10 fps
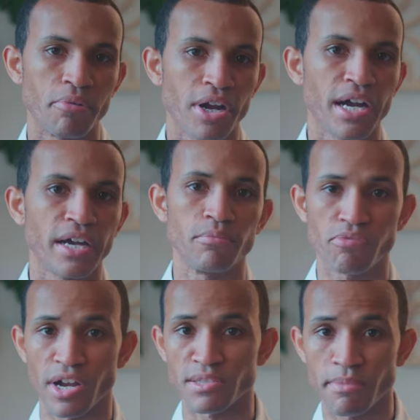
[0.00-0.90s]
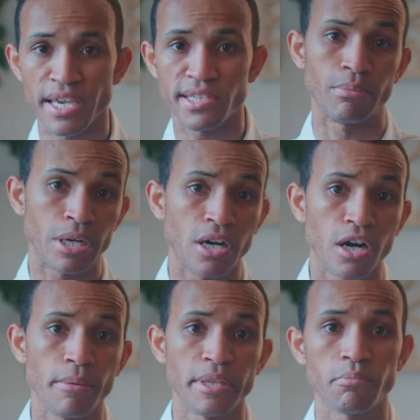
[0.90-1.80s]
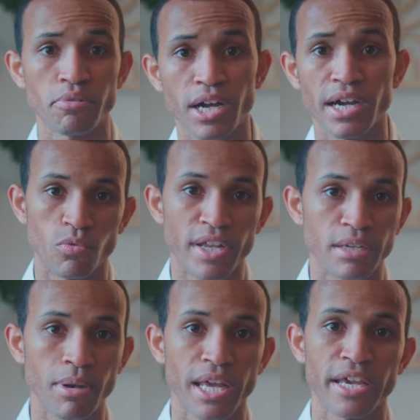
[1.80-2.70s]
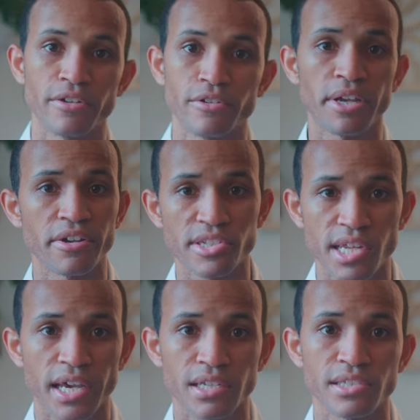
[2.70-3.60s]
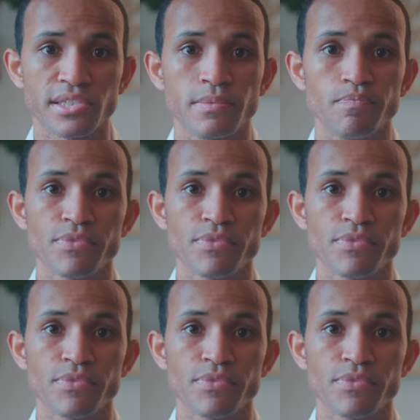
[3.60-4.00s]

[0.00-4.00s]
bride, the bridesmaids, mom and the bride, the wedding planner, hairstylist.